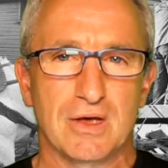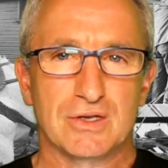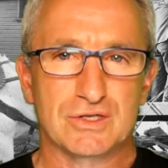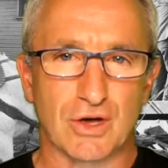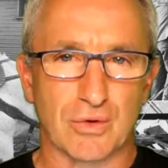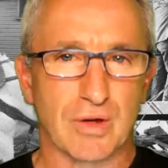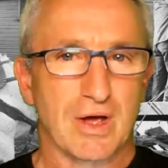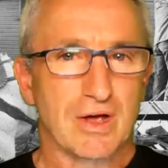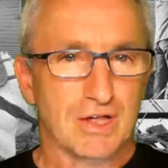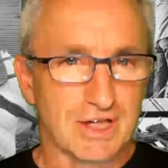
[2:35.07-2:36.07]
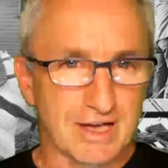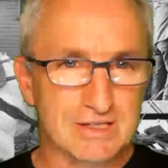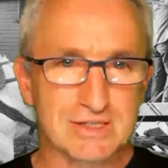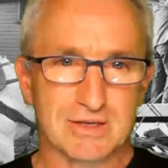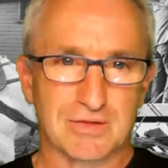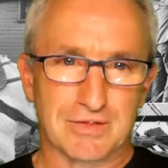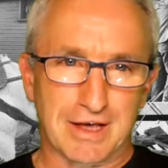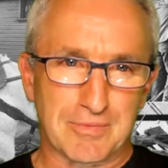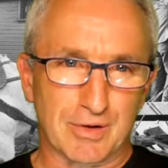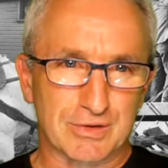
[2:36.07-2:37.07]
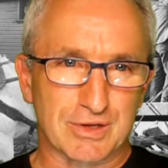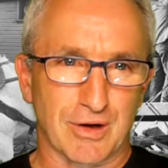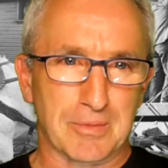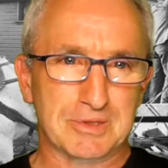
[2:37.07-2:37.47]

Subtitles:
So, yes, they built garbage